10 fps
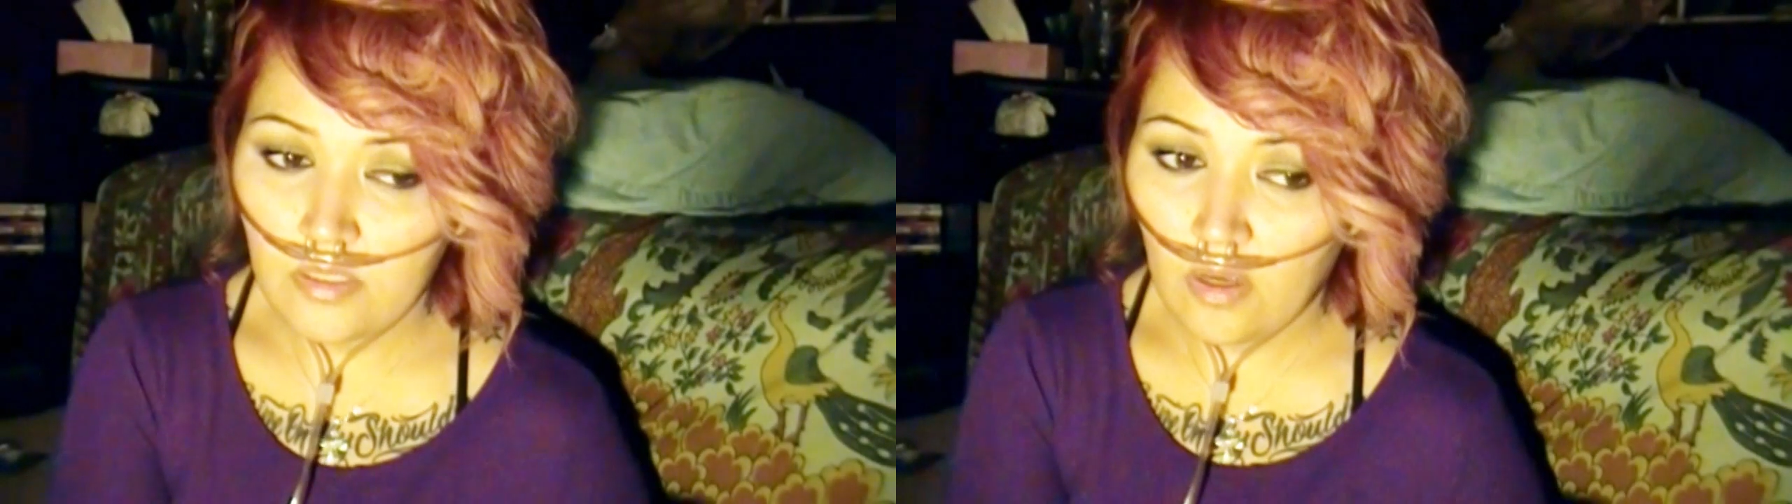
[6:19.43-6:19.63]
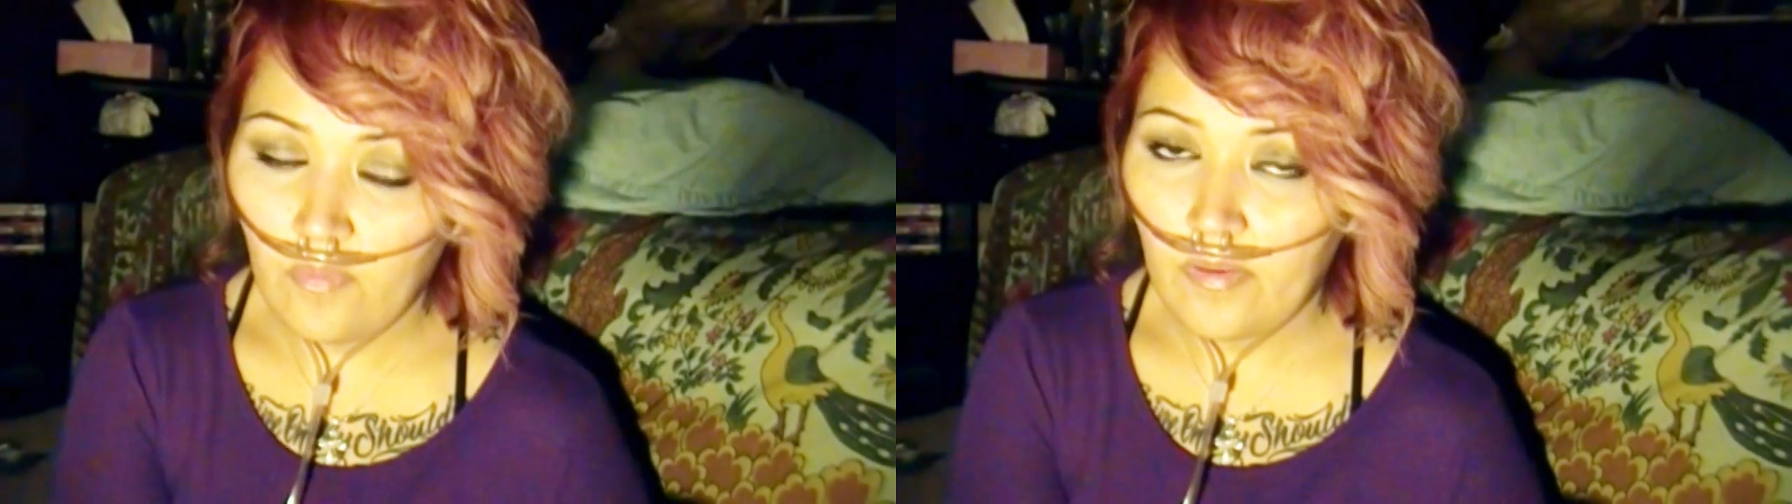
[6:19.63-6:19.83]

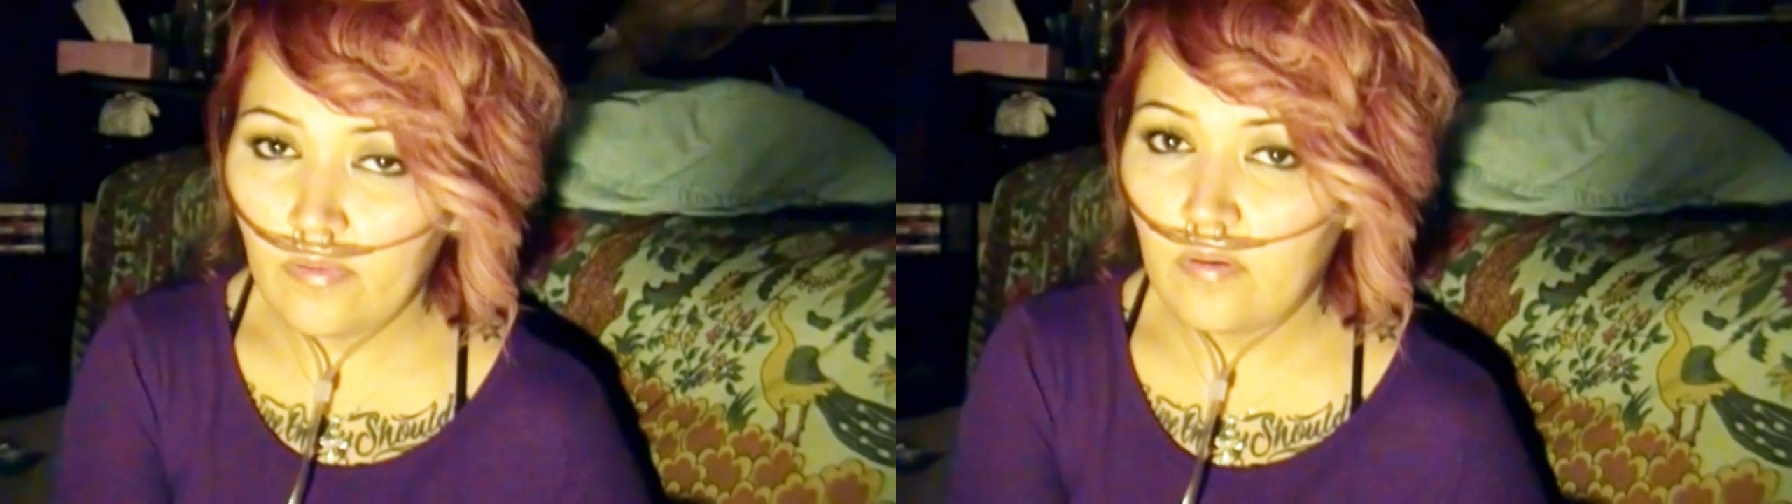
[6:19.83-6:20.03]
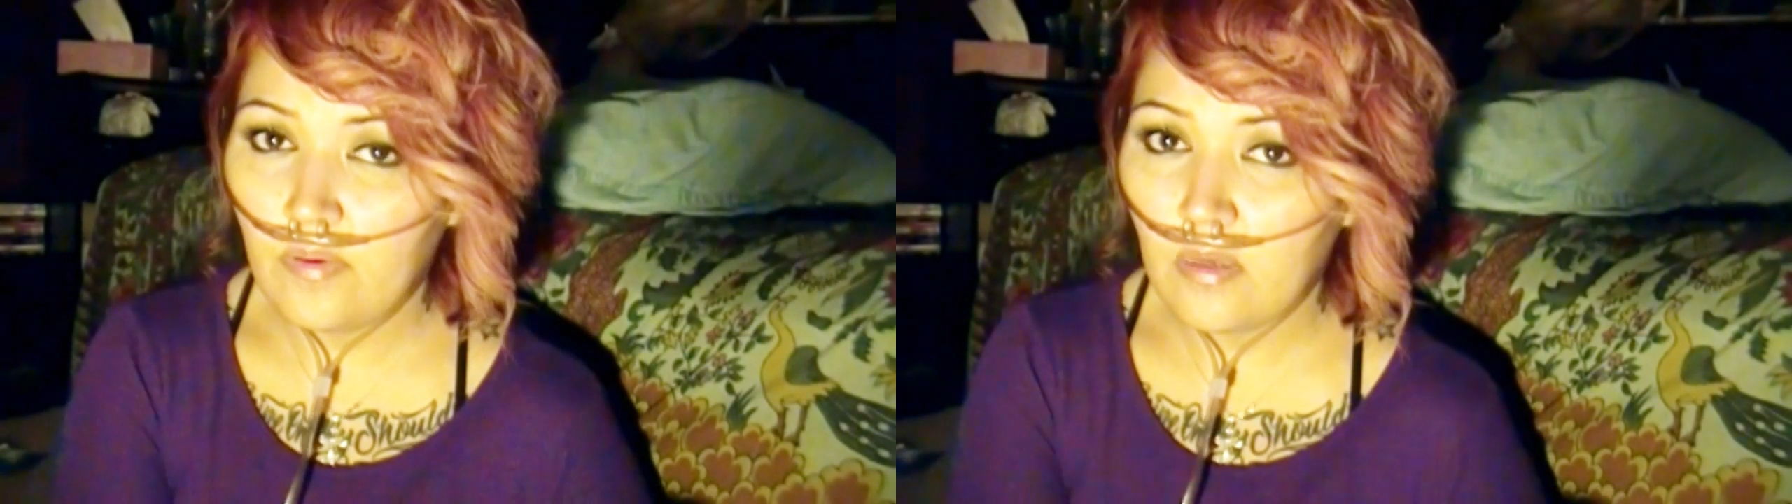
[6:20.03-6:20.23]
You can
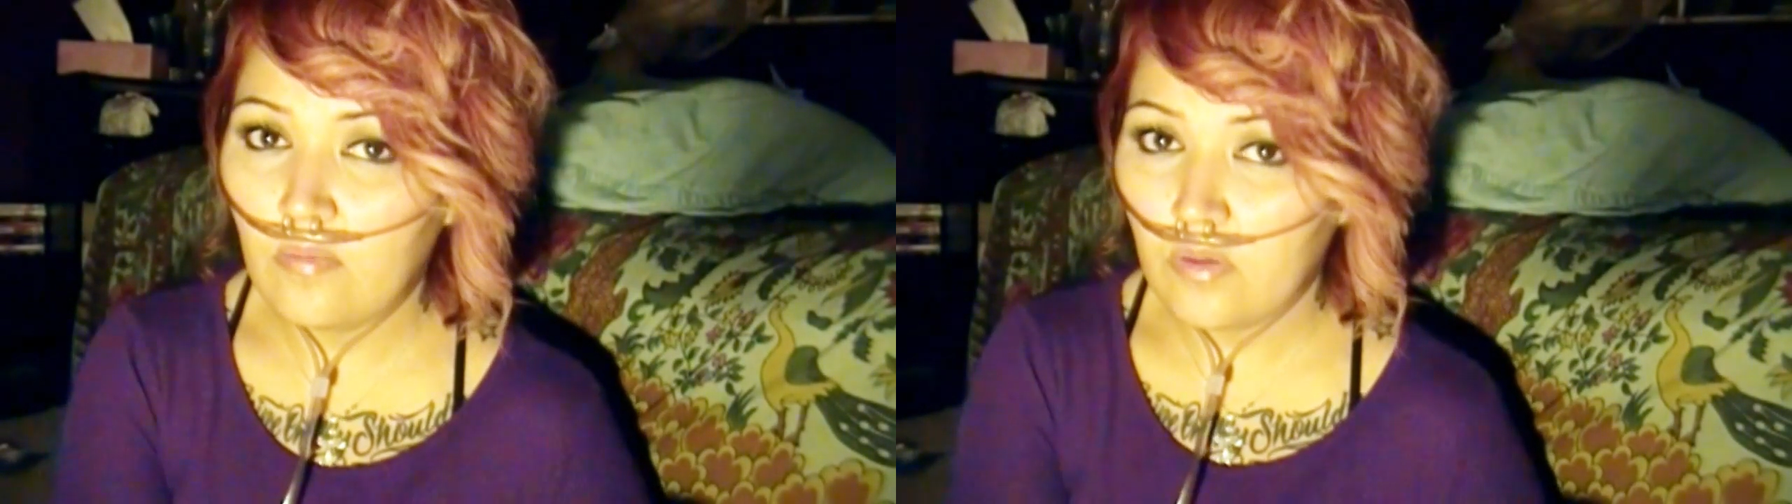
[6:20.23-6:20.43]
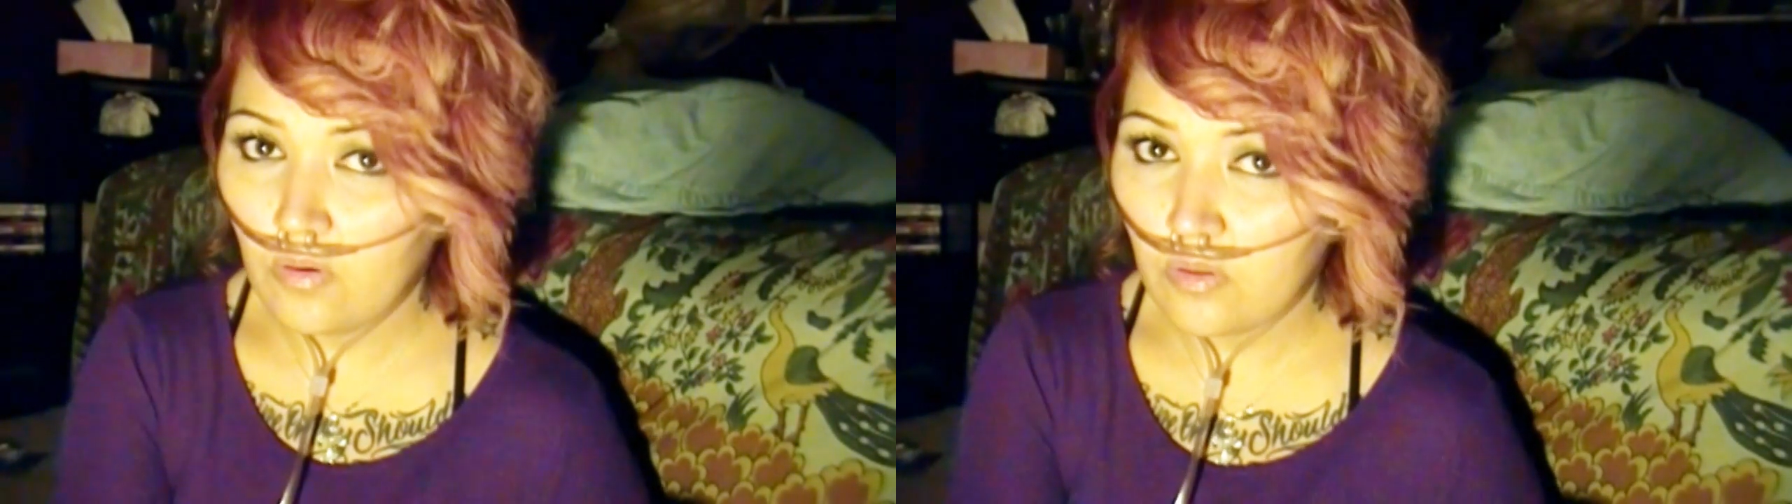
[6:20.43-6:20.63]
tell people
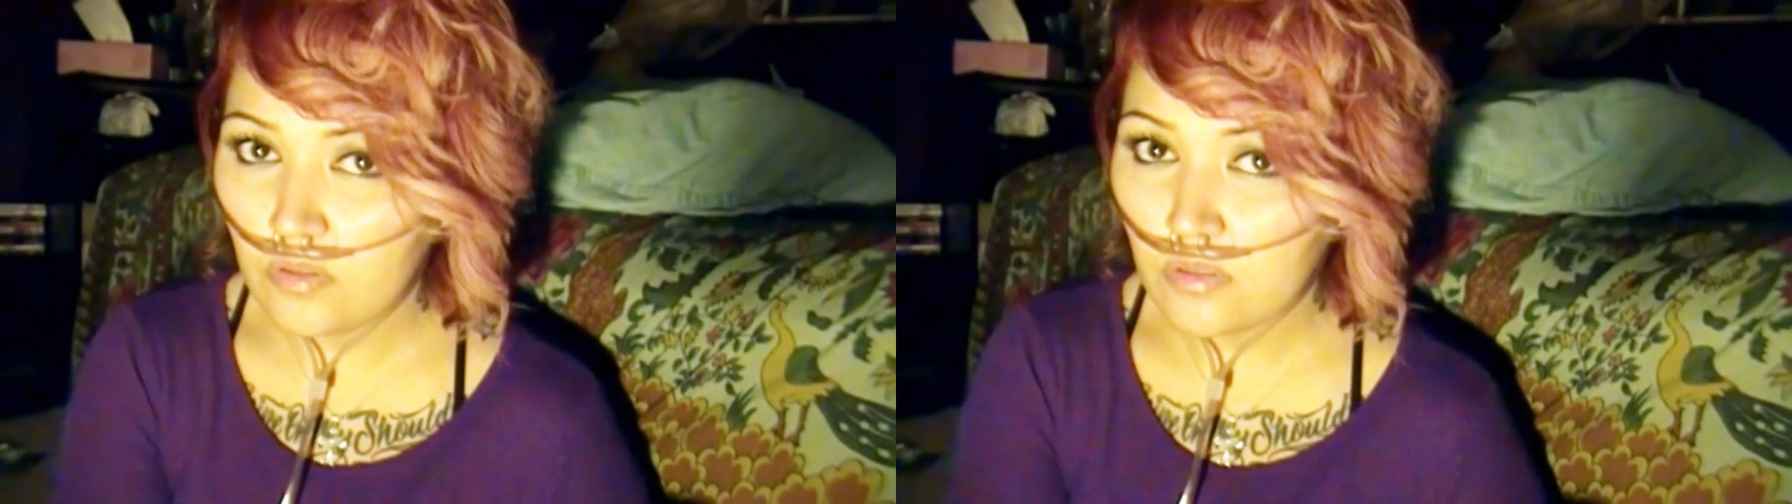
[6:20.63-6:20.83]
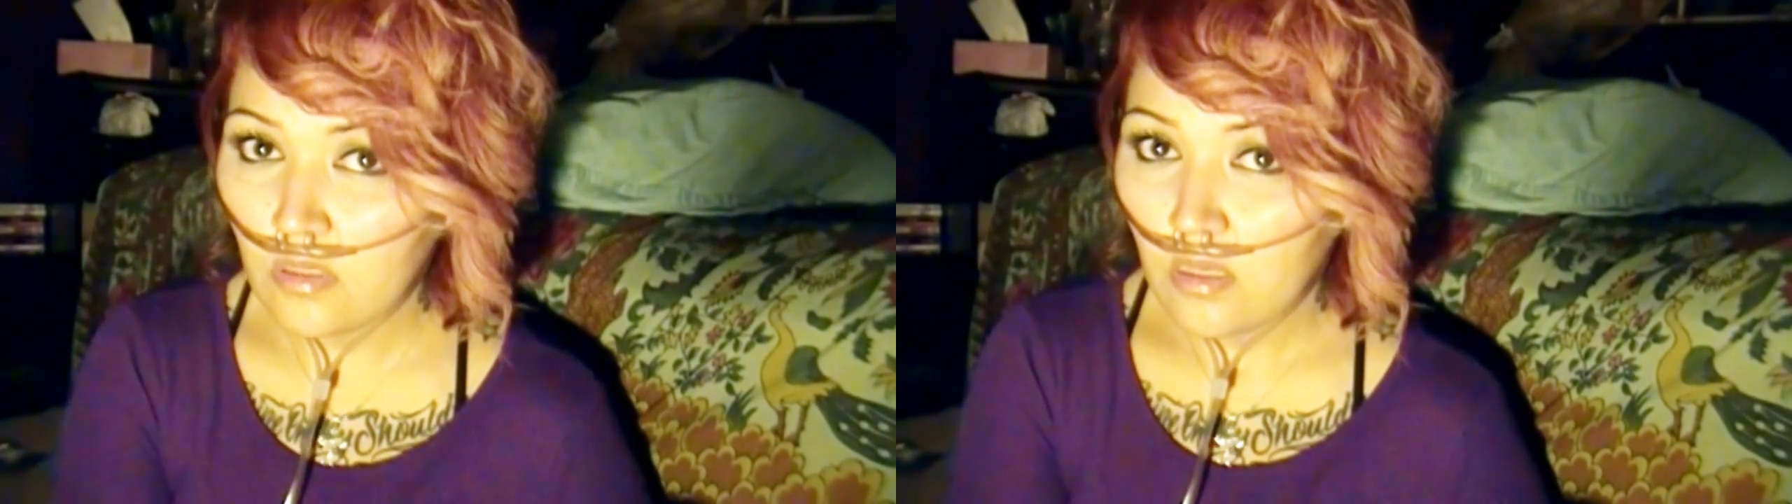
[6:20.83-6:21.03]
to become
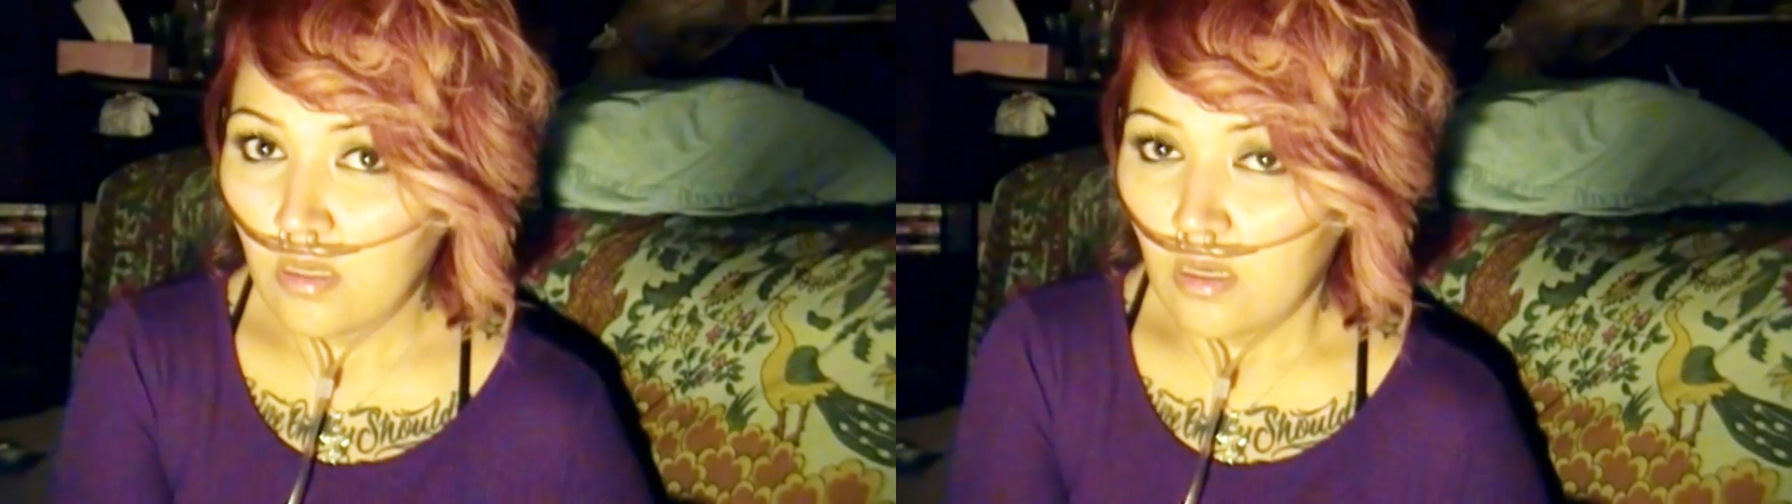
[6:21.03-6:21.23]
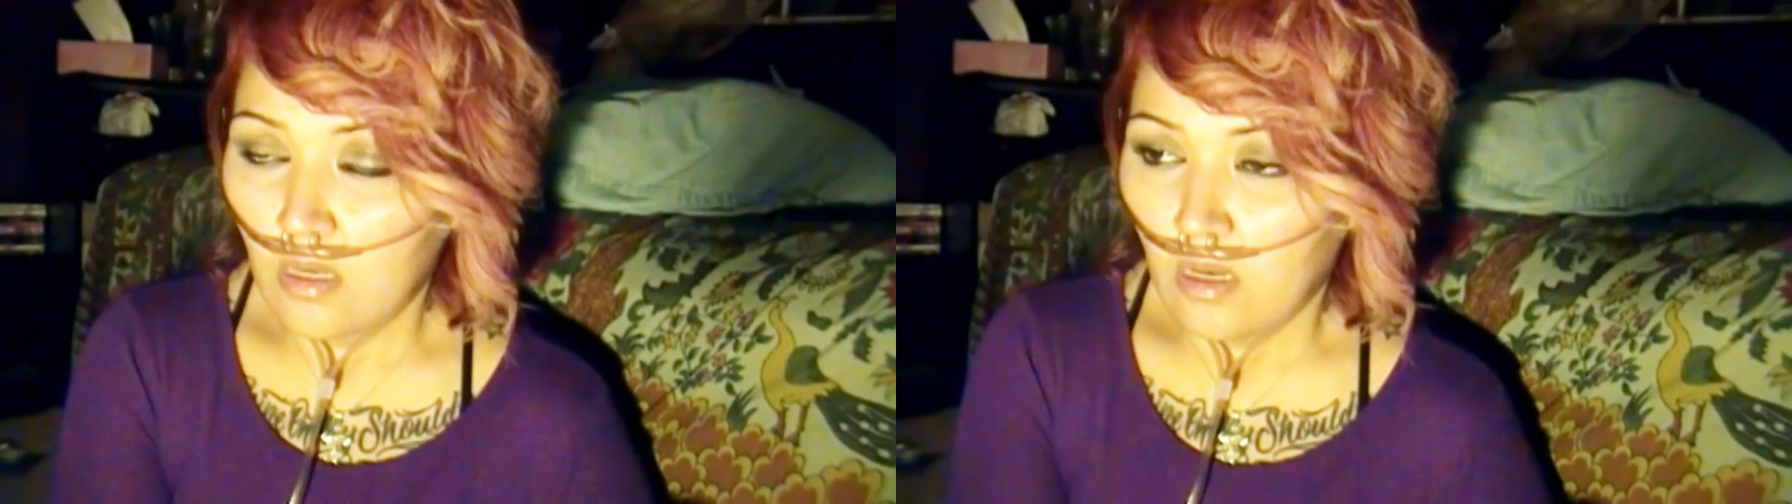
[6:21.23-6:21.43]

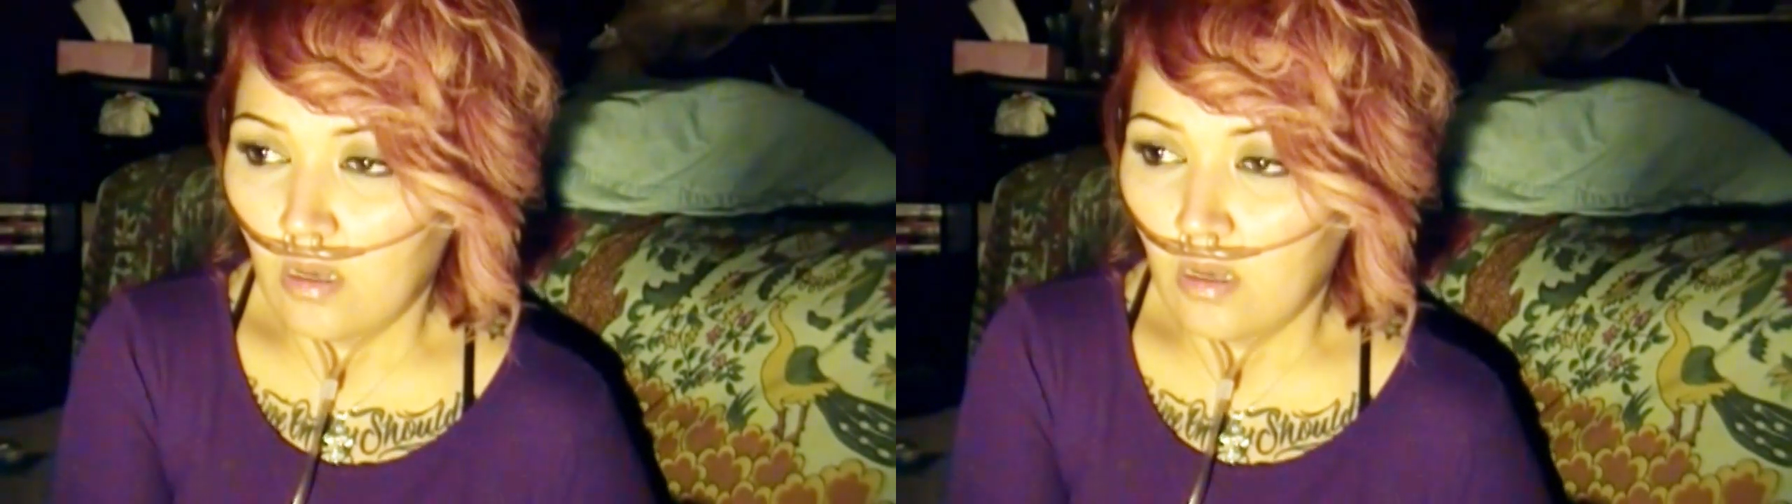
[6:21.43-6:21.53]
donors.